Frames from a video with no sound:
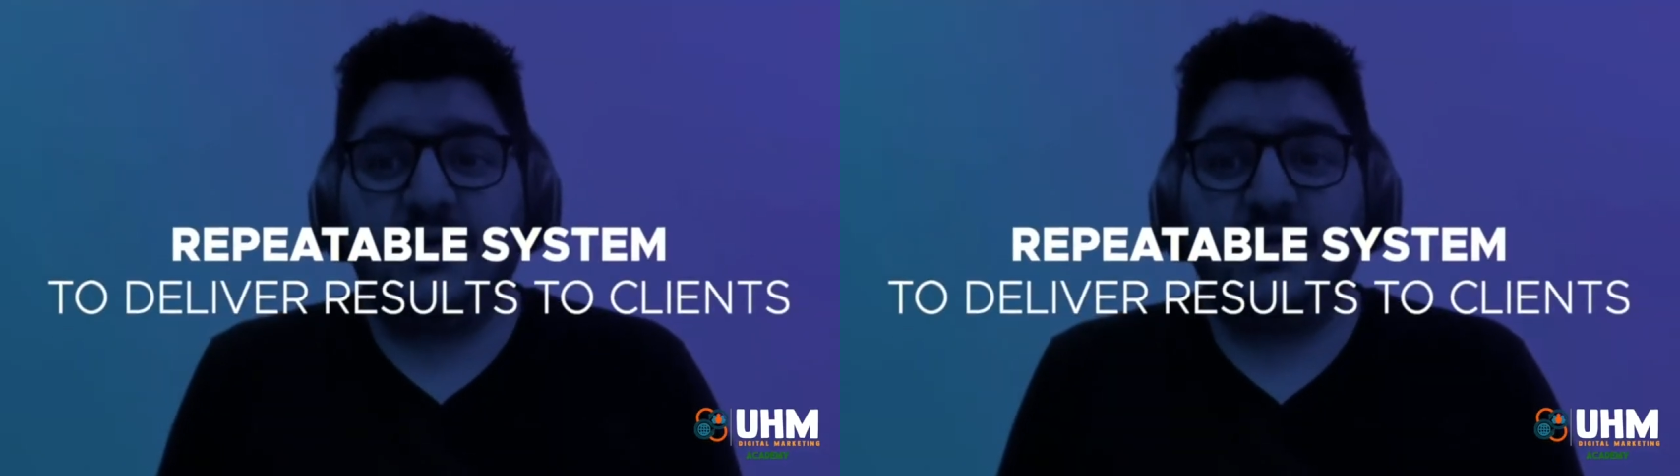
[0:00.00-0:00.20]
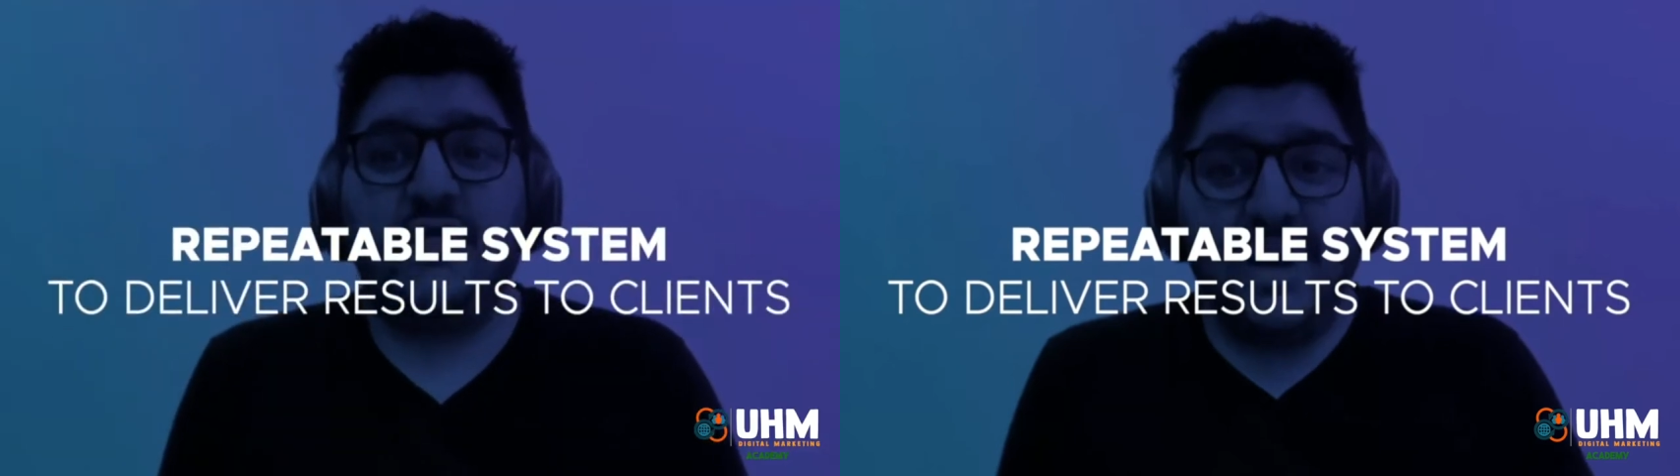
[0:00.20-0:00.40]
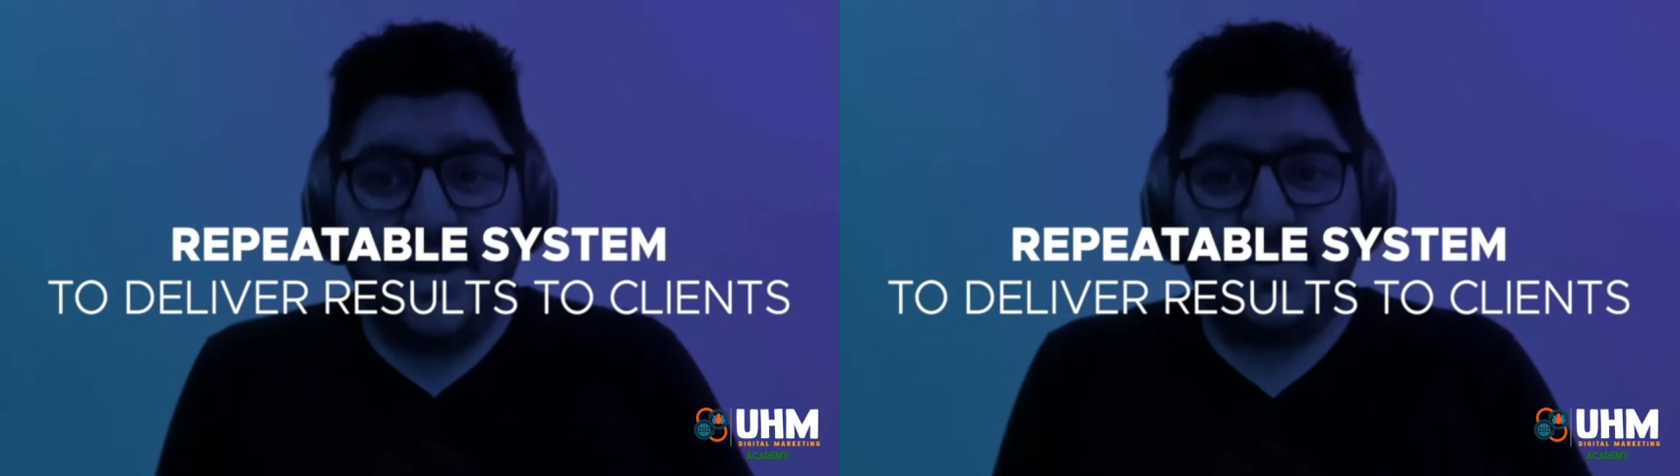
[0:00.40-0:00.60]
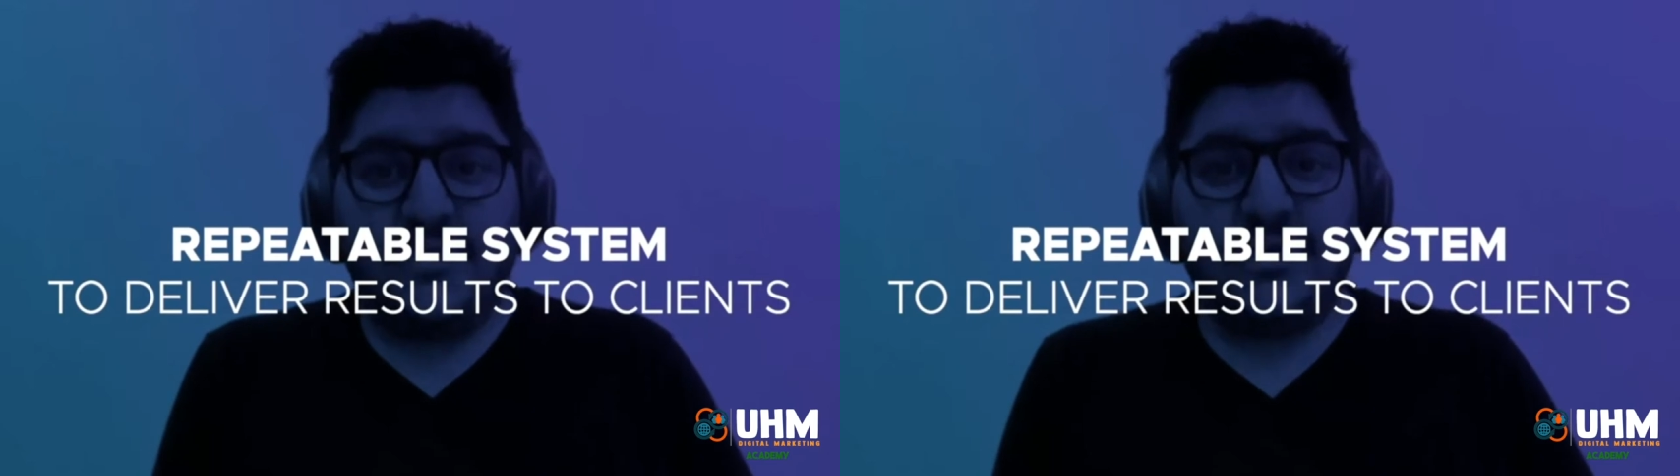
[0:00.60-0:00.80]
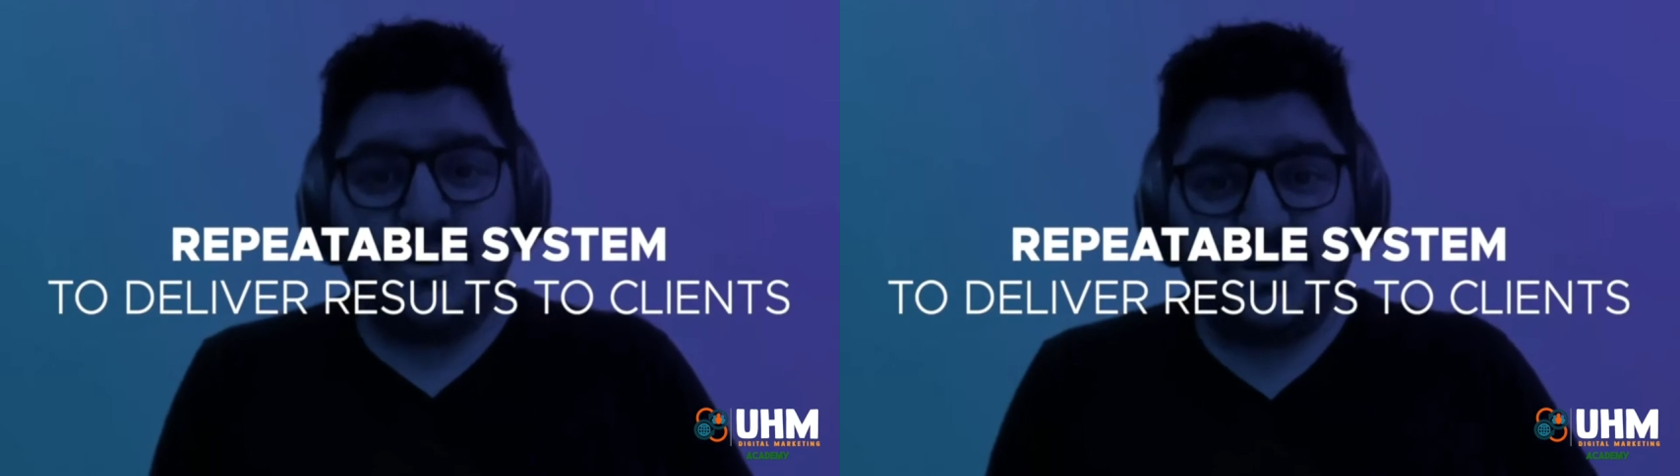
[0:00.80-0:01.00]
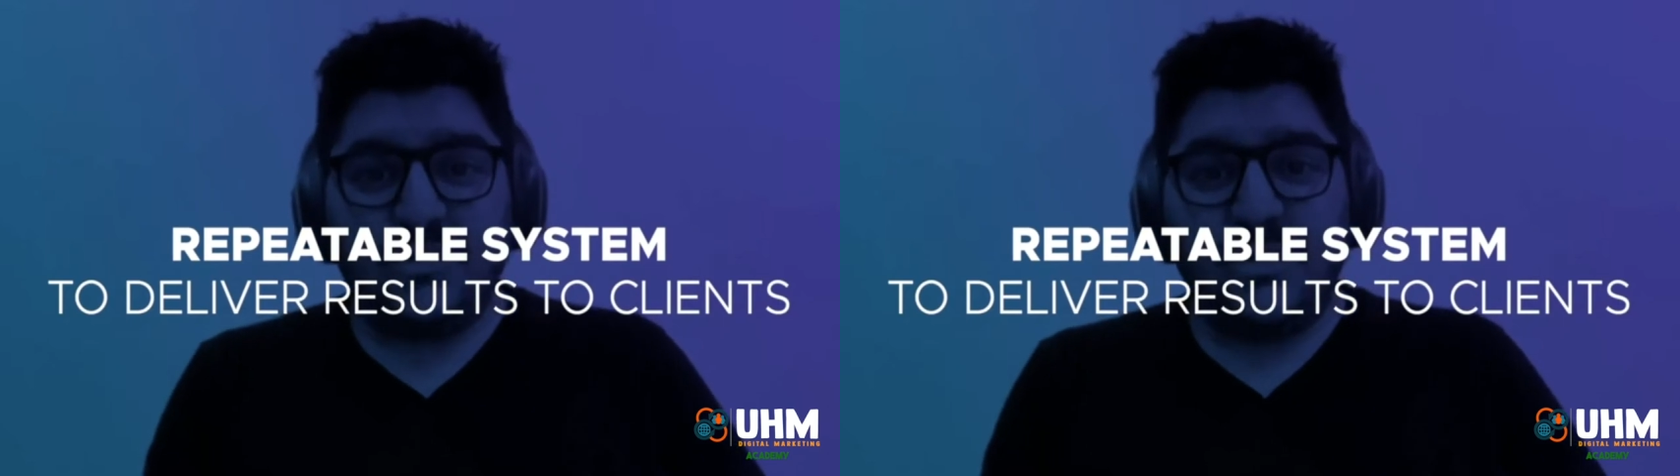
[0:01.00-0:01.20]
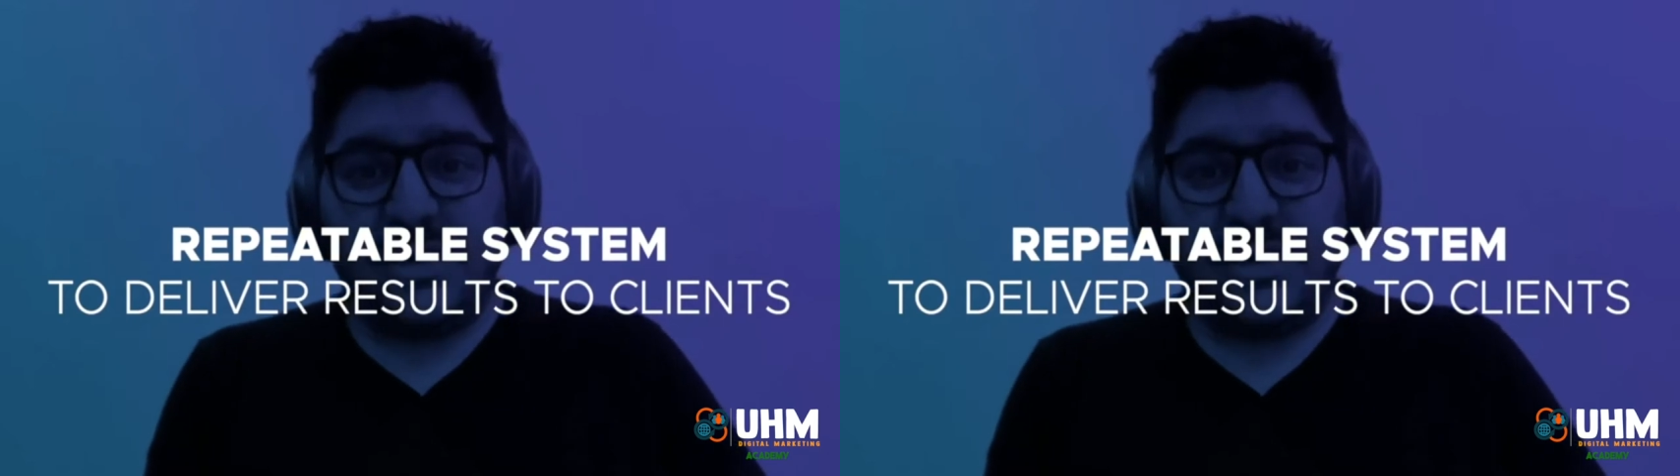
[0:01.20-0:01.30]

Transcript: to deliver results to my